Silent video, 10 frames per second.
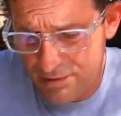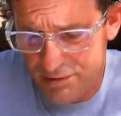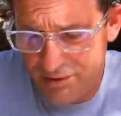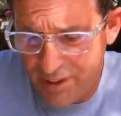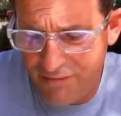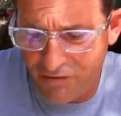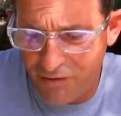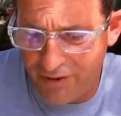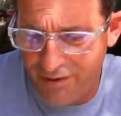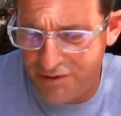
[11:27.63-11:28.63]
it's kind of
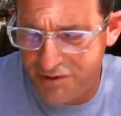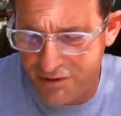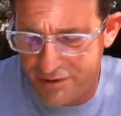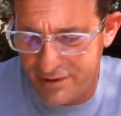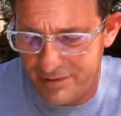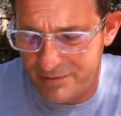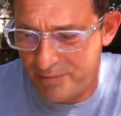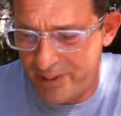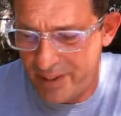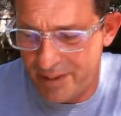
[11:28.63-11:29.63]
early this year to, to
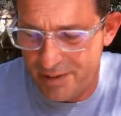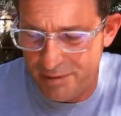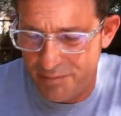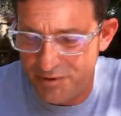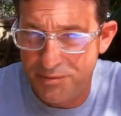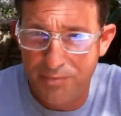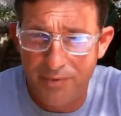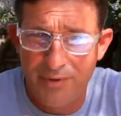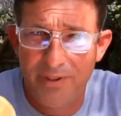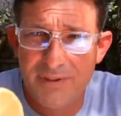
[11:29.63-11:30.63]
be getting lemons,
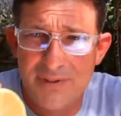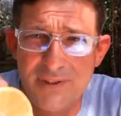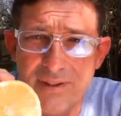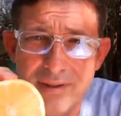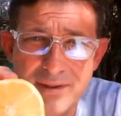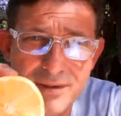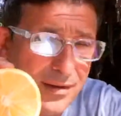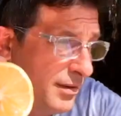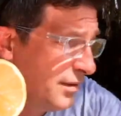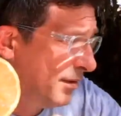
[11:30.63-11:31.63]
but you can see
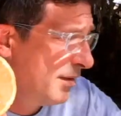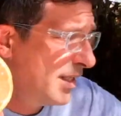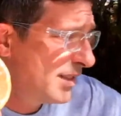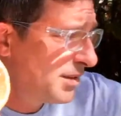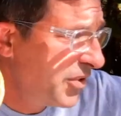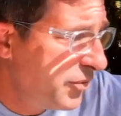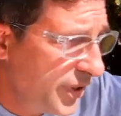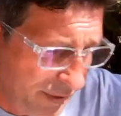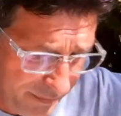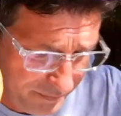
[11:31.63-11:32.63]
that's a
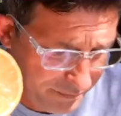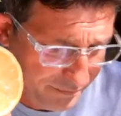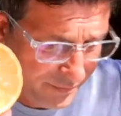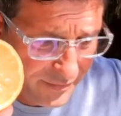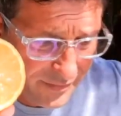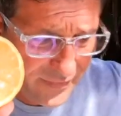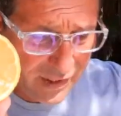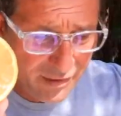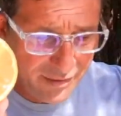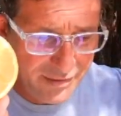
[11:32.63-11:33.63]
beauty.
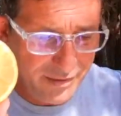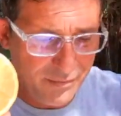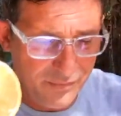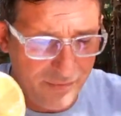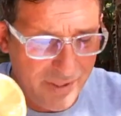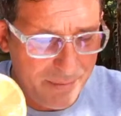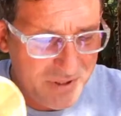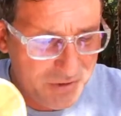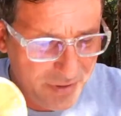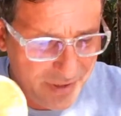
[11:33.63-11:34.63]
Now, the
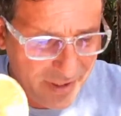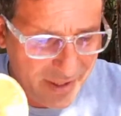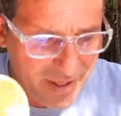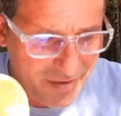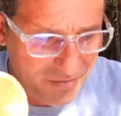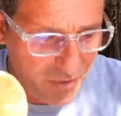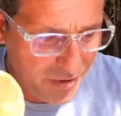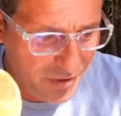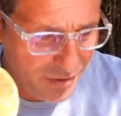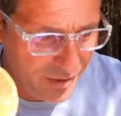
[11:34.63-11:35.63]
lemon tree that I have in my
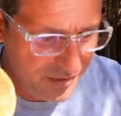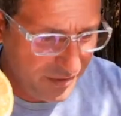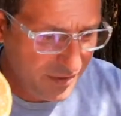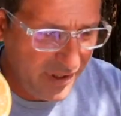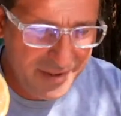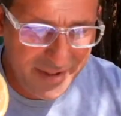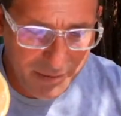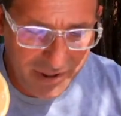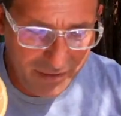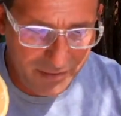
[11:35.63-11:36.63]
yard, think
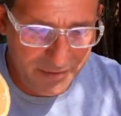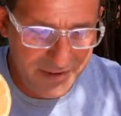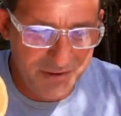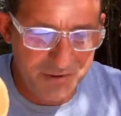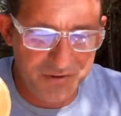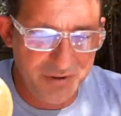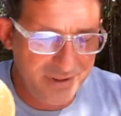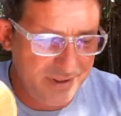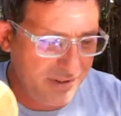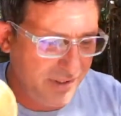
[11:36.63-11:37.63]
about citrus
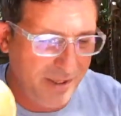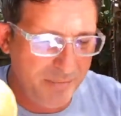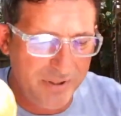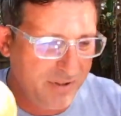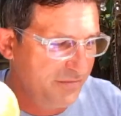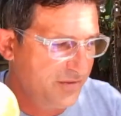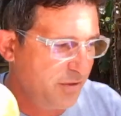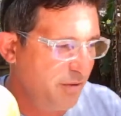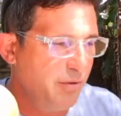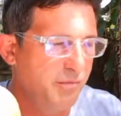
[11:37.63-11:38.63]
trees is they can be tough to
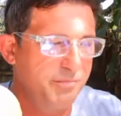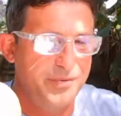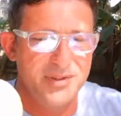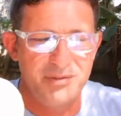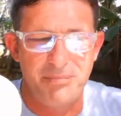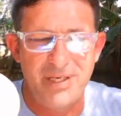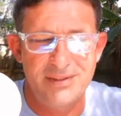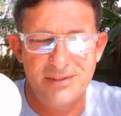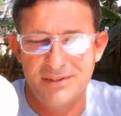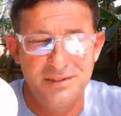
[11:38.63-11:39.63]
grow because of
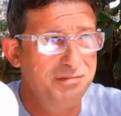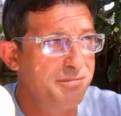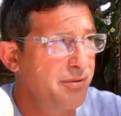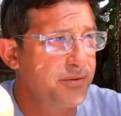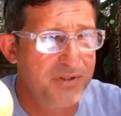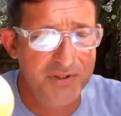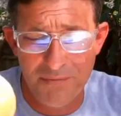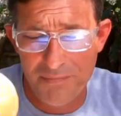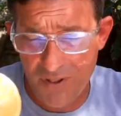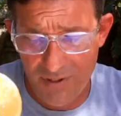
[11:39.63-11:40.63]
pests and stuff, but there's some